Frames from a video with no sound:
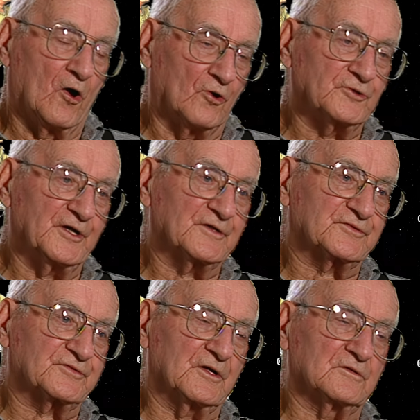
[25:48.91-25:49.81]
Oh,
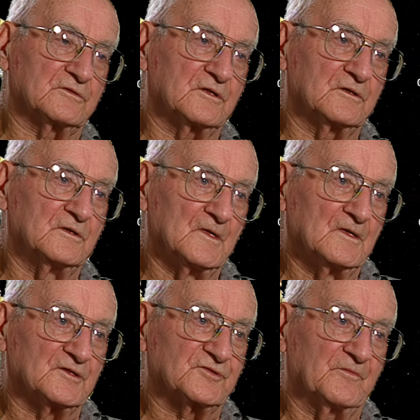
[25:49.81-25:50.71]
yes.
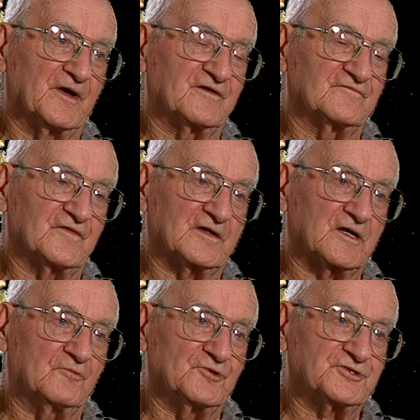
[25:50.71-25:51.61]
As a matter of fact,
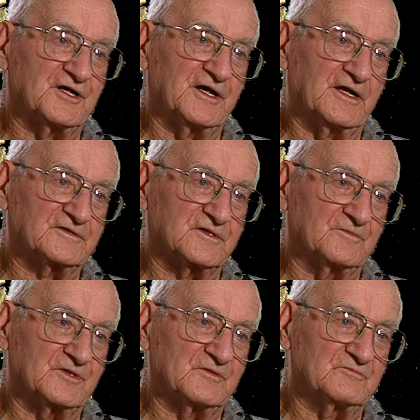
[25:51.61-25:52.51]
I wish I had
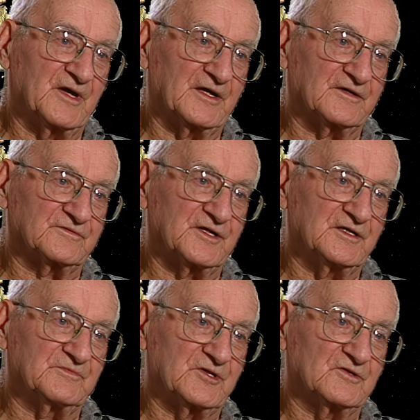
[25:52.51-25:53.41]
some of the
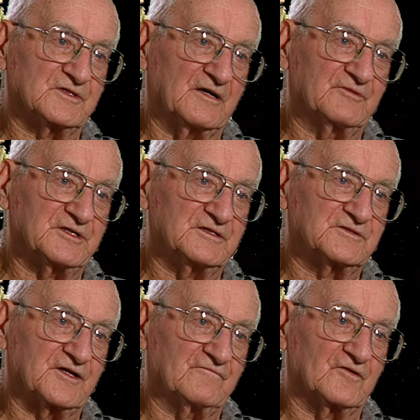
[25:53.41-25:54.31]
magazines, because I would get
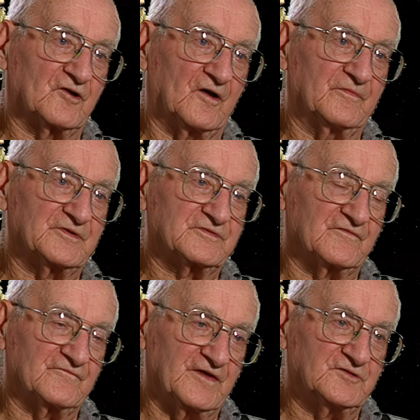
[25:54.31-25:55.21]
several copies
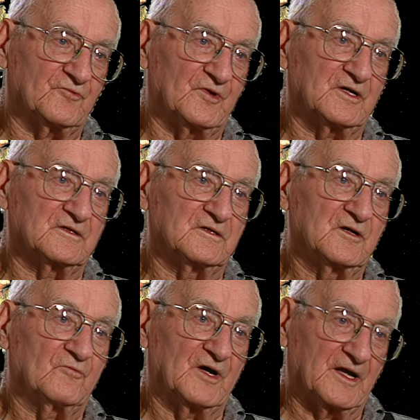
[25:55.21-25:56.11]
of each one
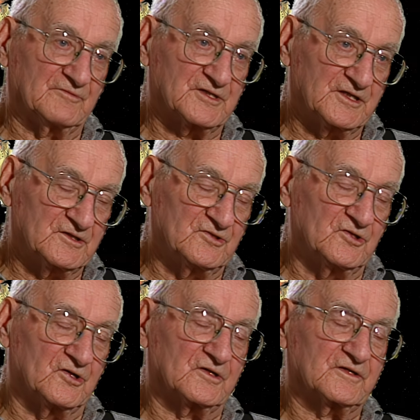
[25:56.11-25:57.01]
while I was in New
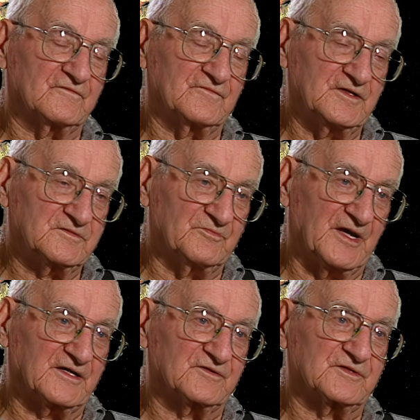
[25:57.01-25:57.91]
York, of each
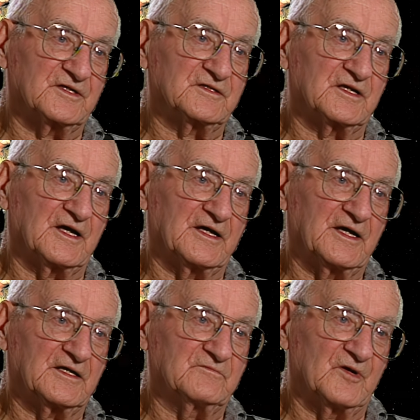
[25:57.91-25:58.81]
magazine that I
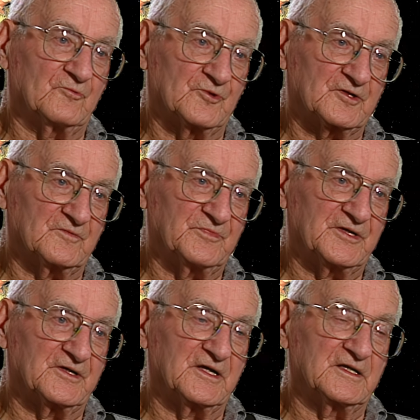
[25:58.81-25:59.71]
had my work
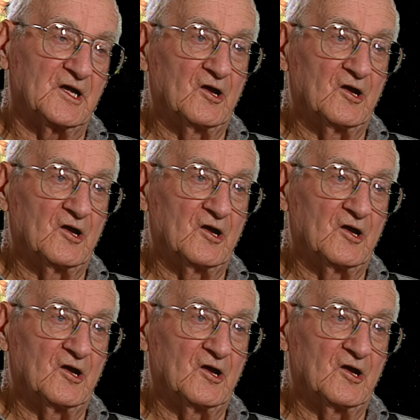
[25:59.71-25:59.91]
appearing in.